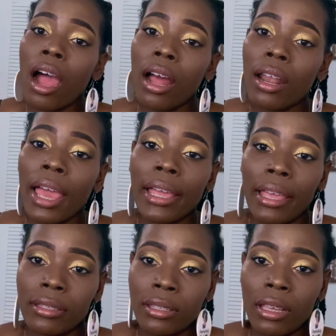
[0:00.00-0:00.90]
Like I
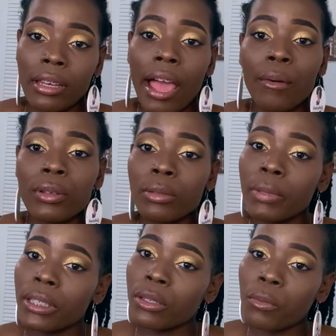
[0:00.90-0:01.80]
said, I was
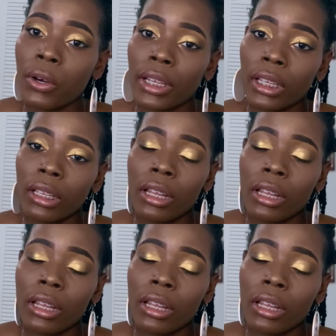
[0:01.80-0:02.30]
busy working.